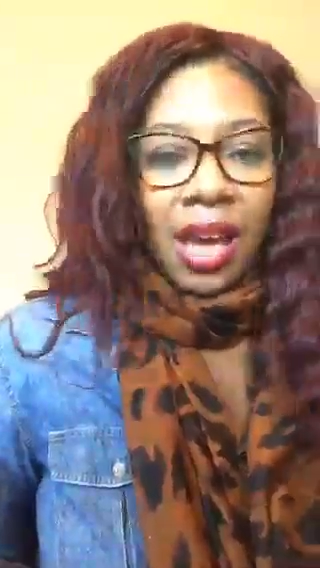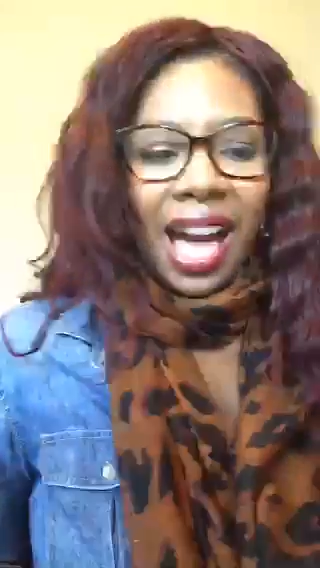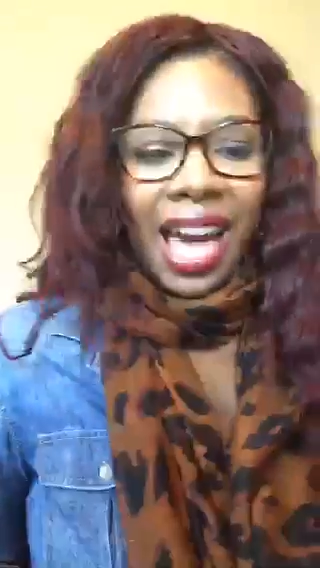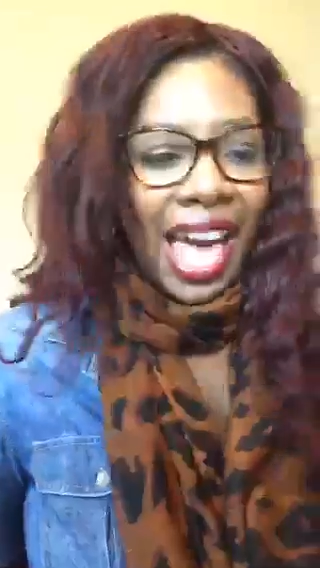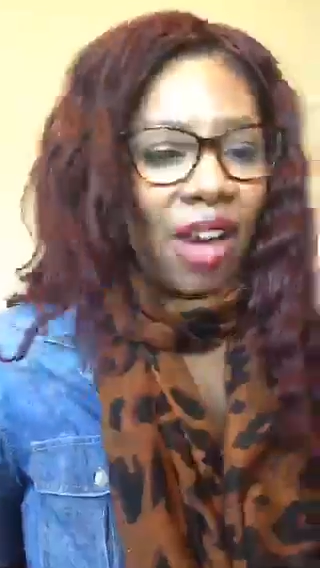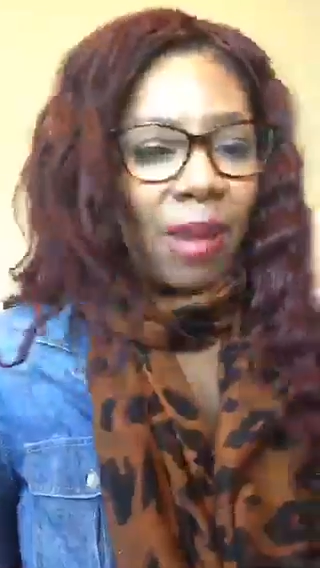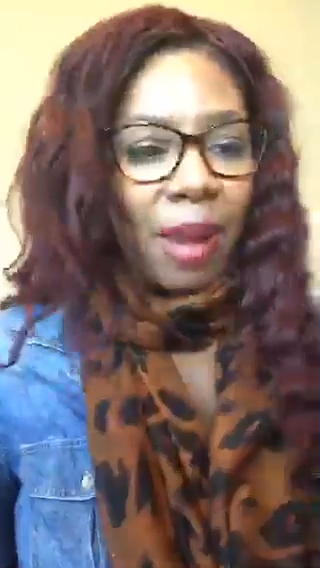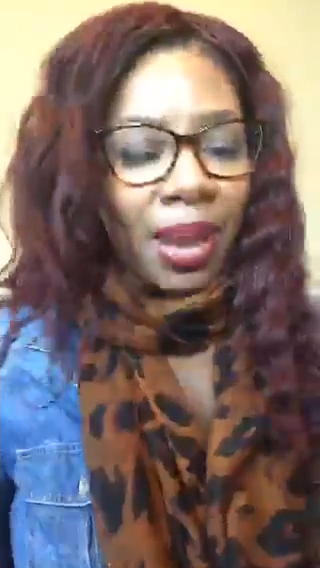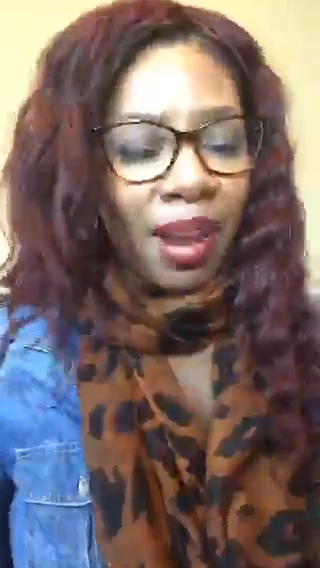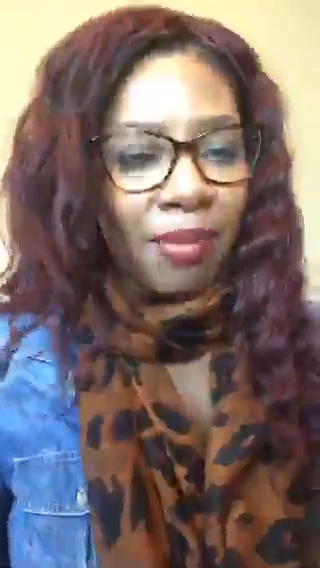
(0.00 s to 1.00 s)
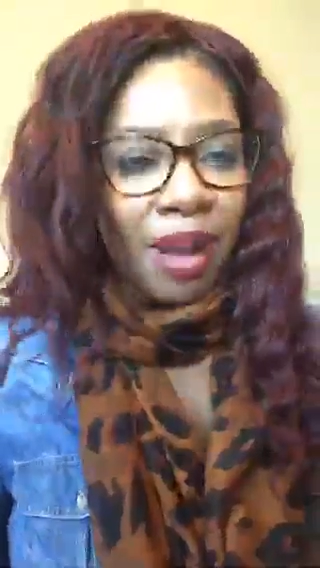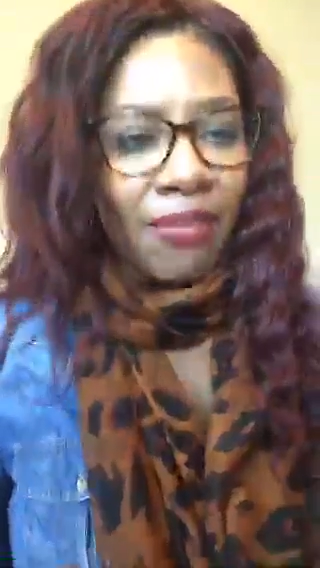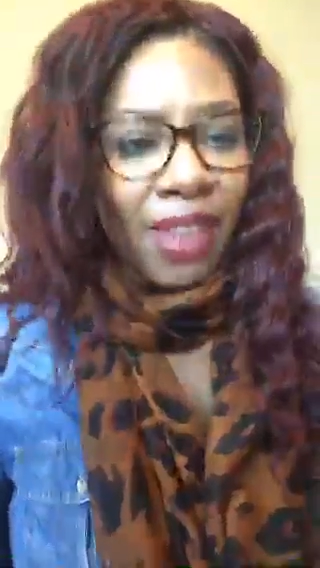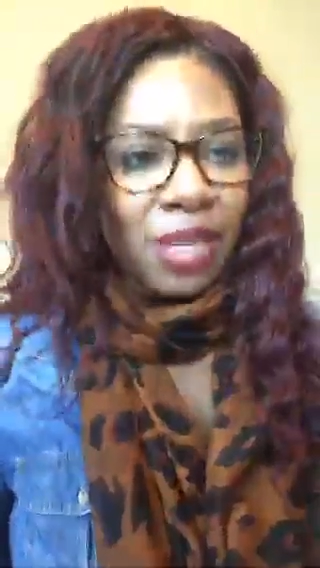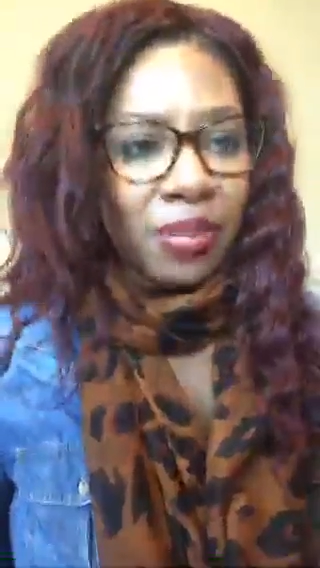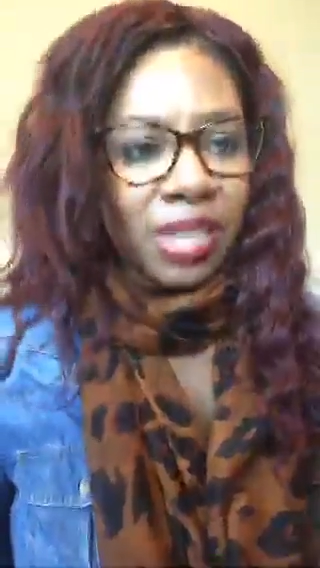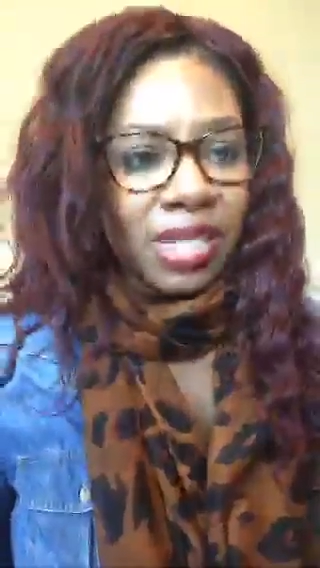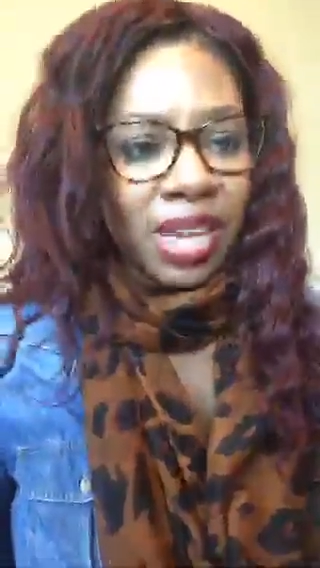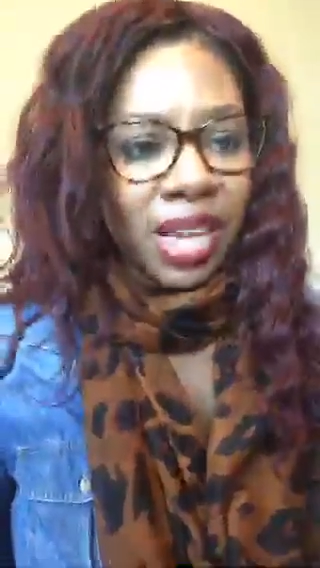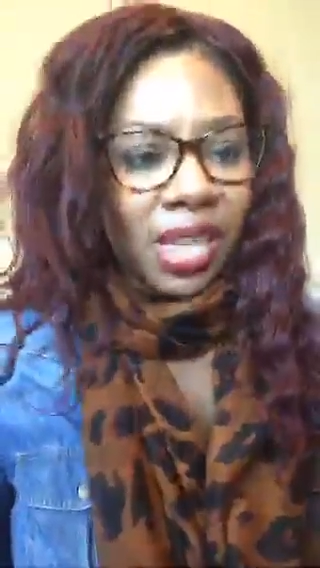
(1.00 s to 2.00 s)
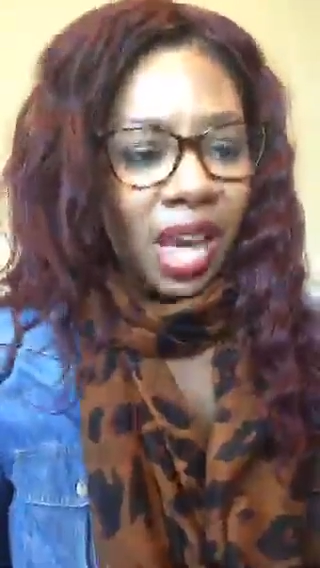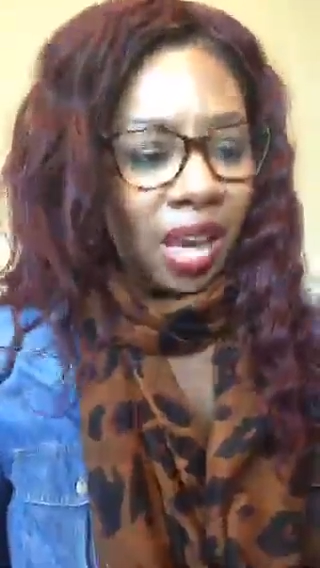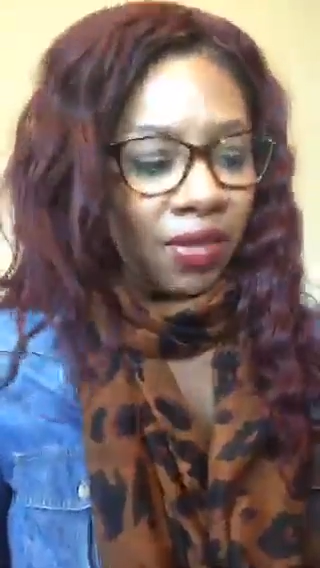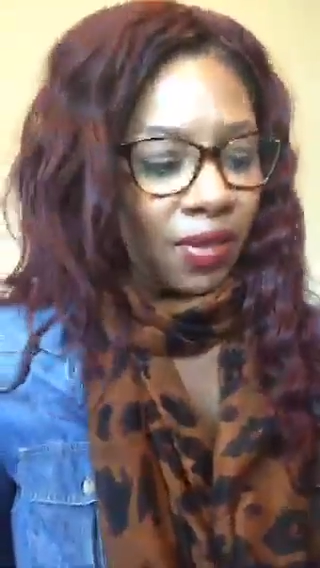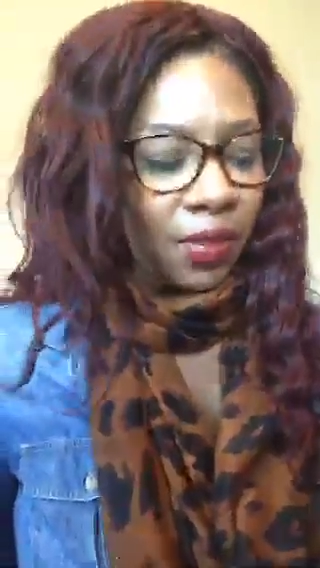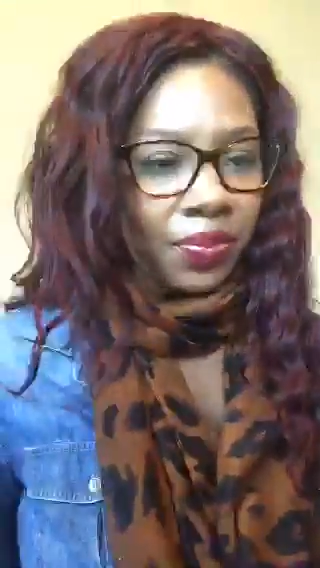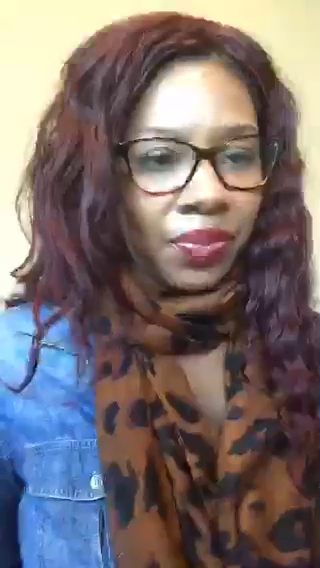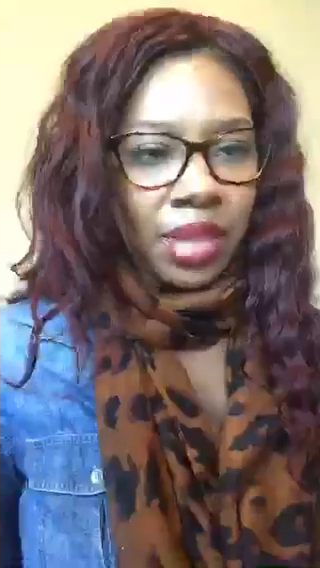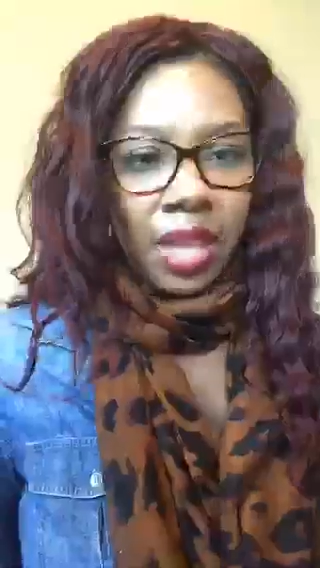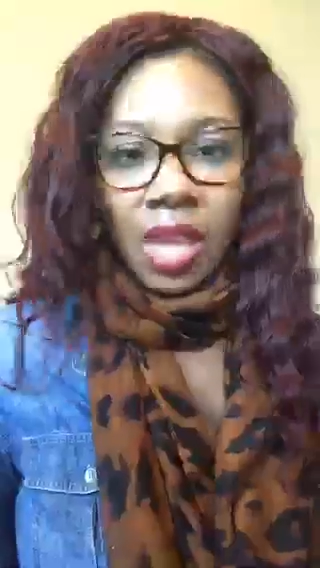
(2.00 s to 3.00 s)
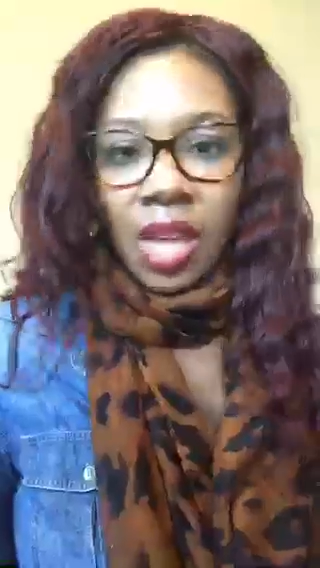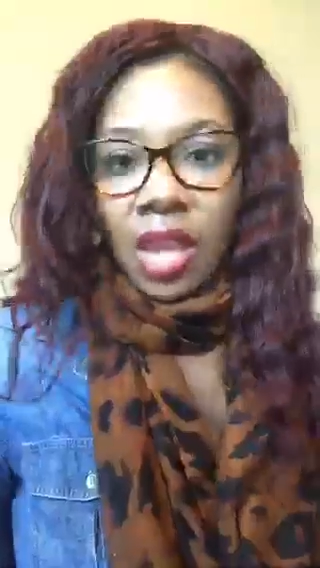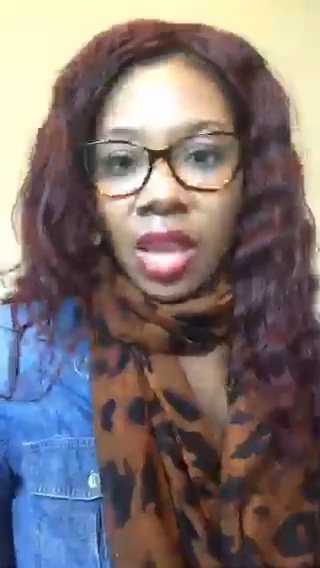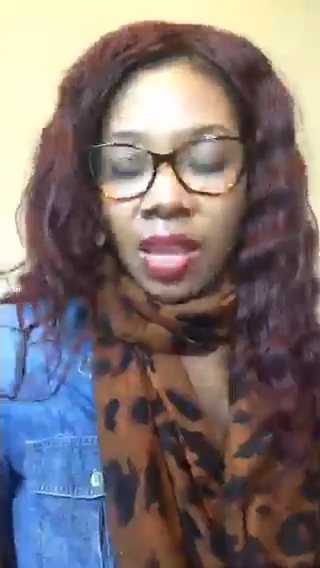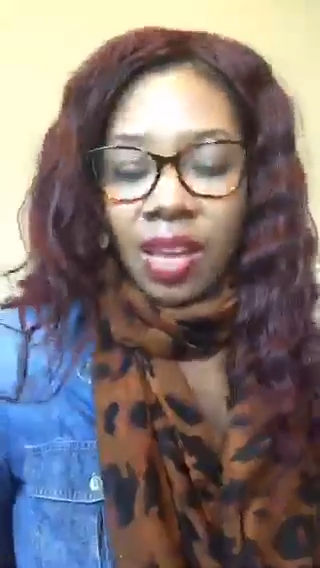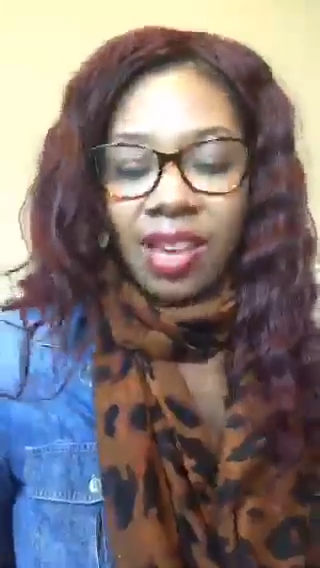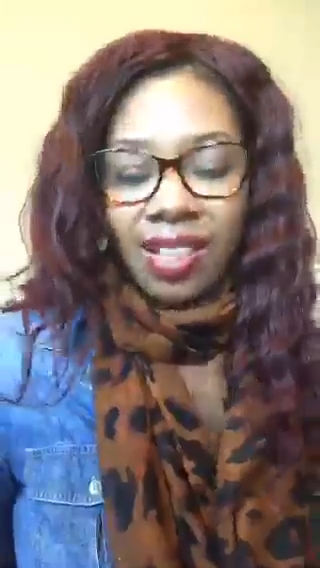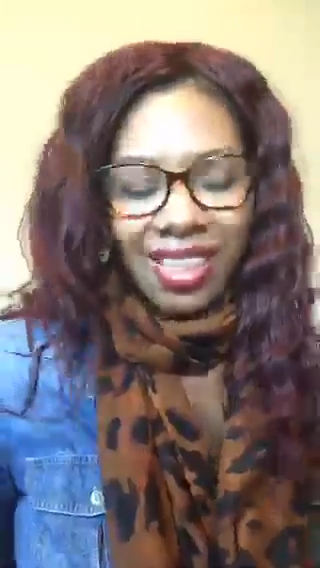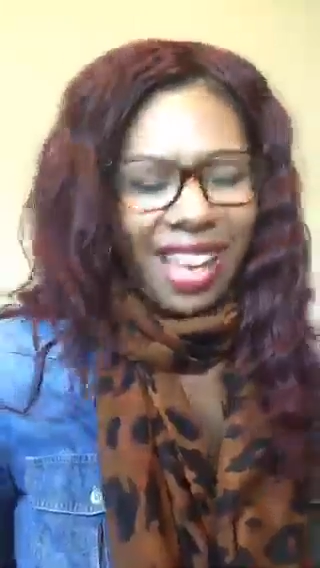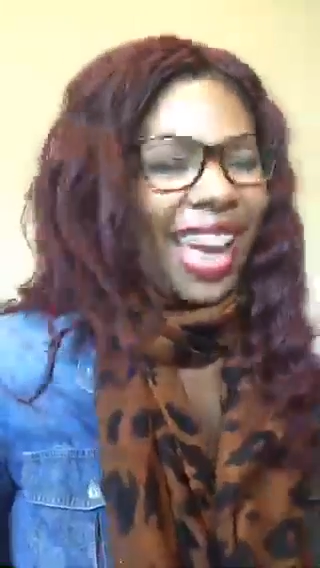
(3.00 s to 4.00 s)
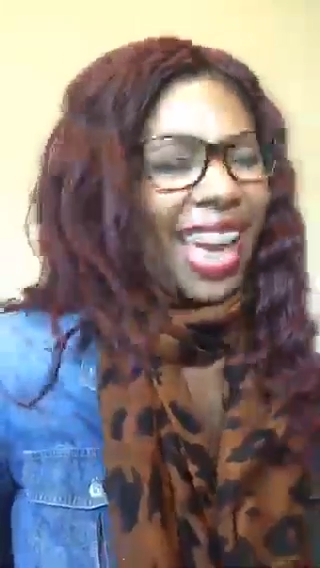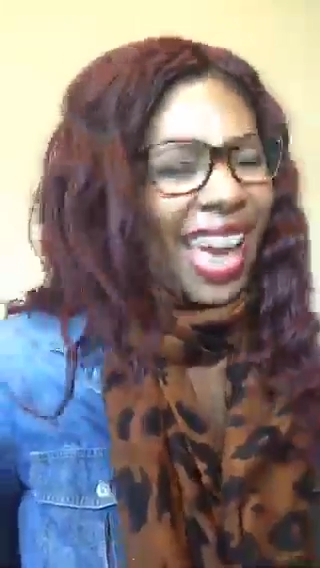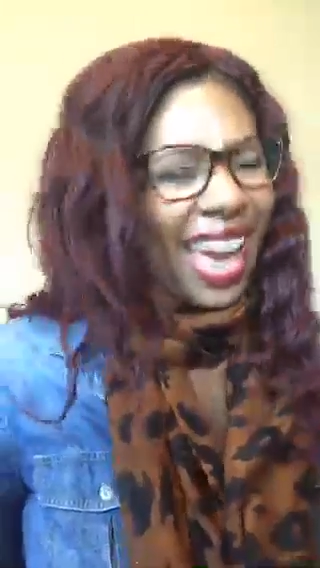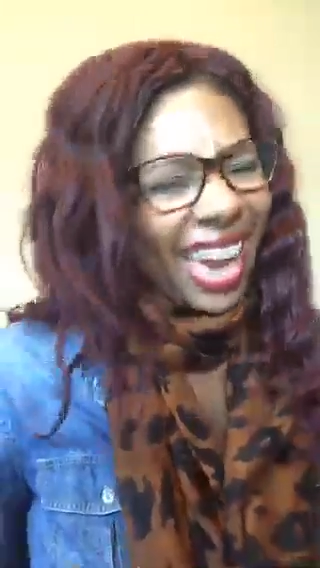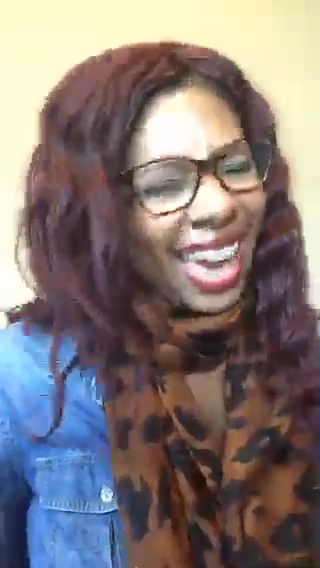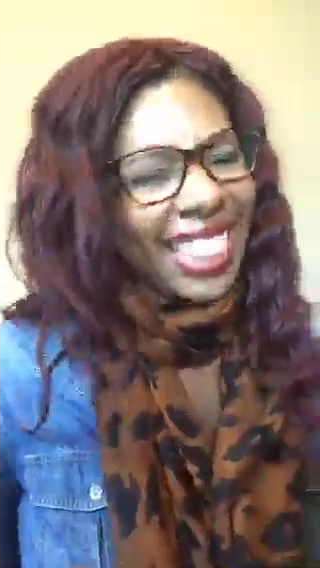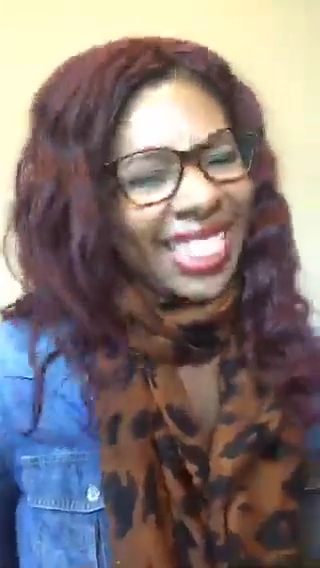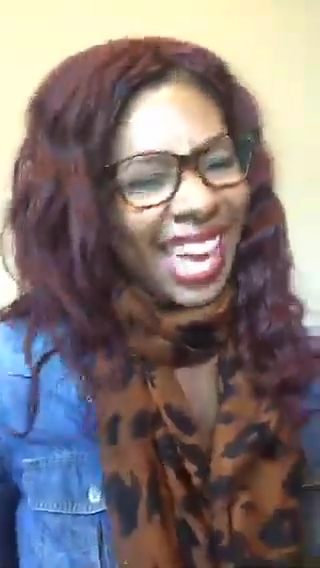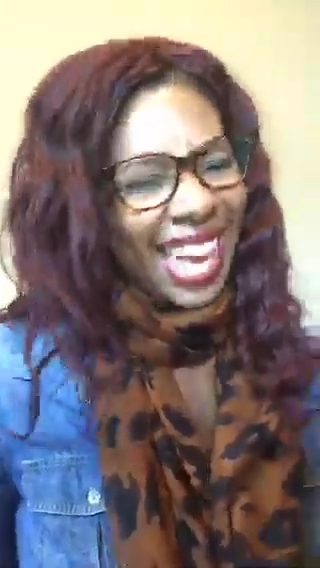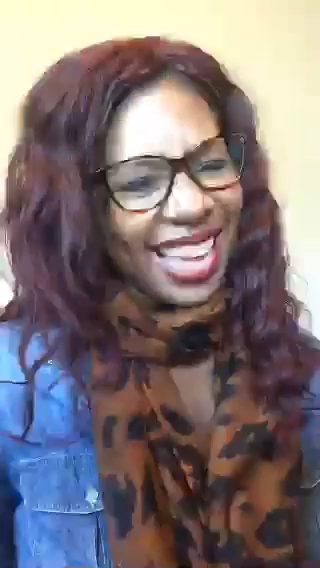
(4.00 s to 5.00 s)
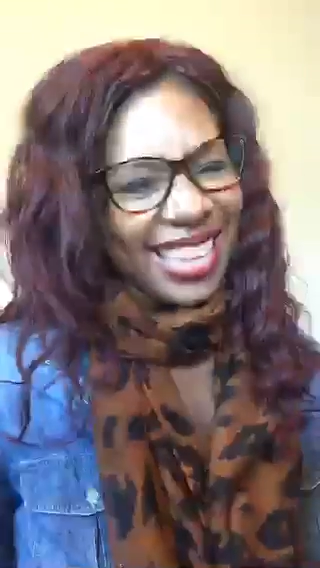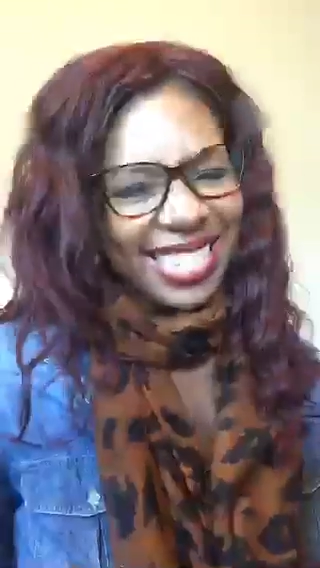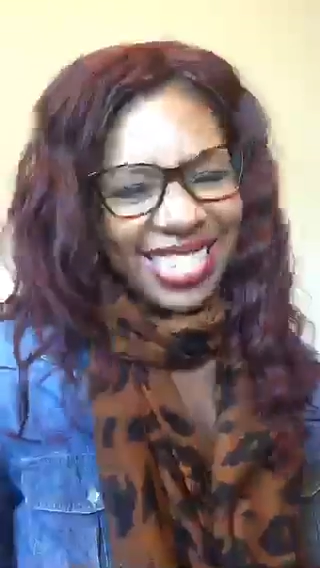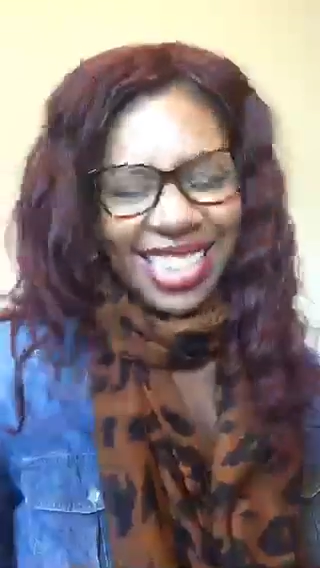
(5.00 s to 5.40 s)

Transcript: I hate when my Facebook just cuts off. I hate that.